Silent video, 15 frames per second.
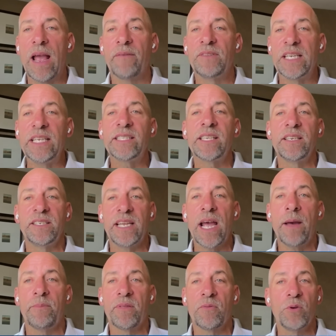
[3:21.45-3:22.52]
have decent
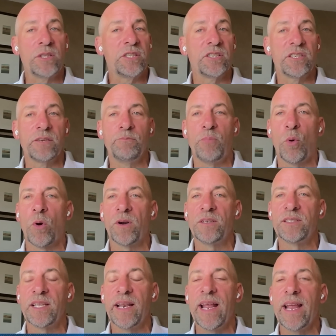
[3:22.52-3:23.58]
depth, which is
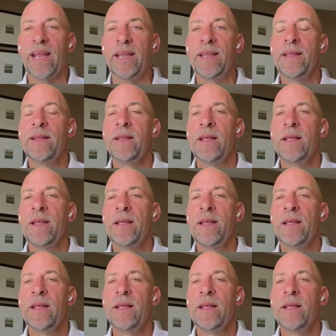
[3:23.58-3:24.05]
important today,